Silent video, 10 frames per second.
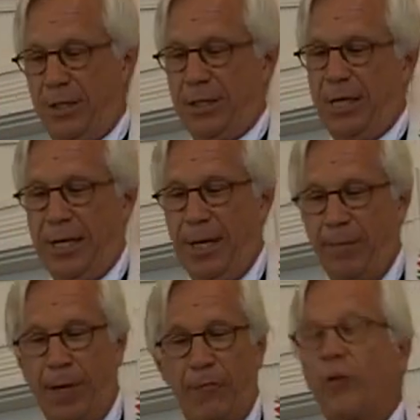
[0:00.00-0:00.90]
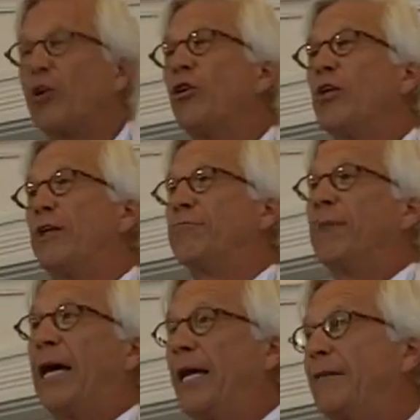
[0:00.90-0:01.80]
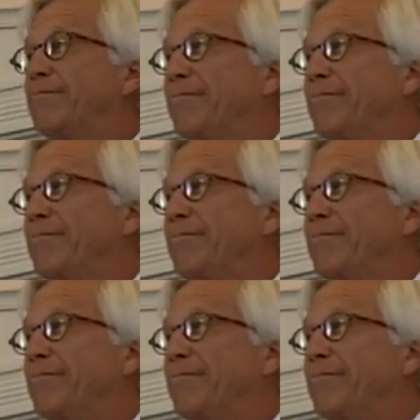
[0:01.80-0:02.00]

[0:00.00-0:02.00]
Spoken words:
is that I'm not very good at it.